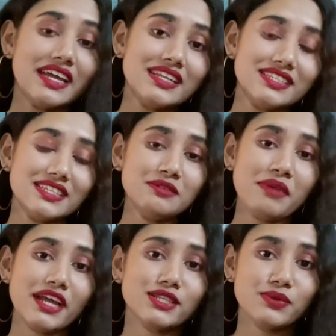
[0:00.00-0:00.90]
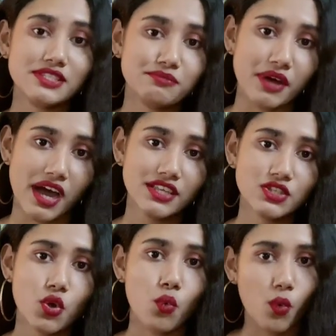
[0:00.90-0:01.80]
Dating back to his past,
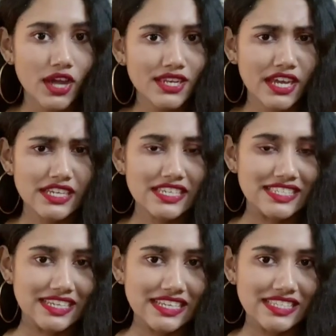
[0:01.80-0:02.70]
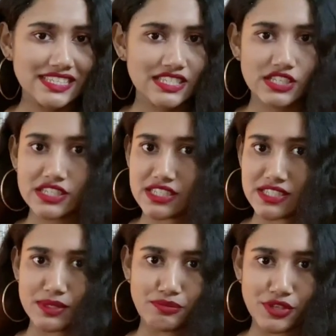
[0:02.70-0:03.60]
one night his little sister
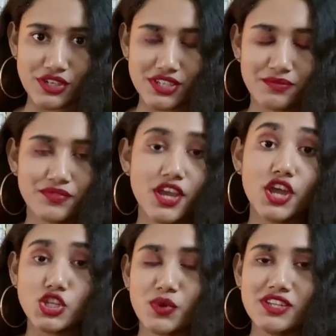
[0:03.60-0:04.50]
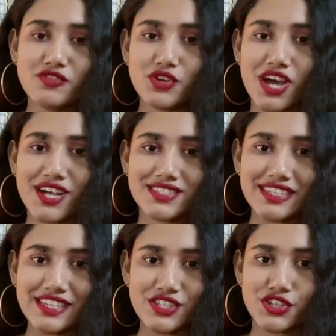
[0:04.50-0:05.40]
disappeared. 24 hours
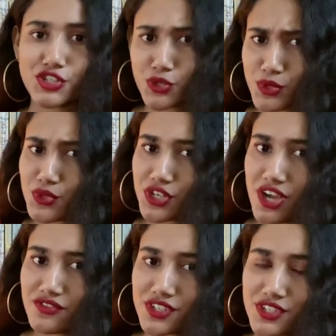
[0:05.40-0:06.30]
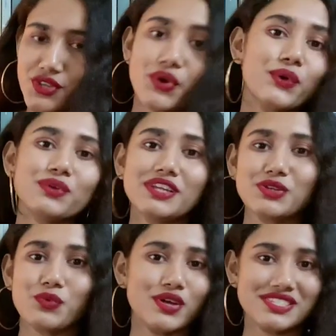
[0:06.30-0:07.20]
later, she was recovered, only it
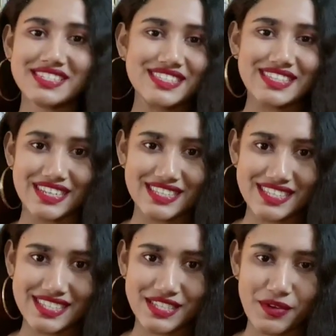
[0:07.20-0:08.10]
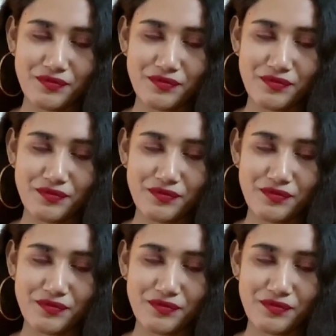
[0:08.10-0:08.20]
wasn't his little sister.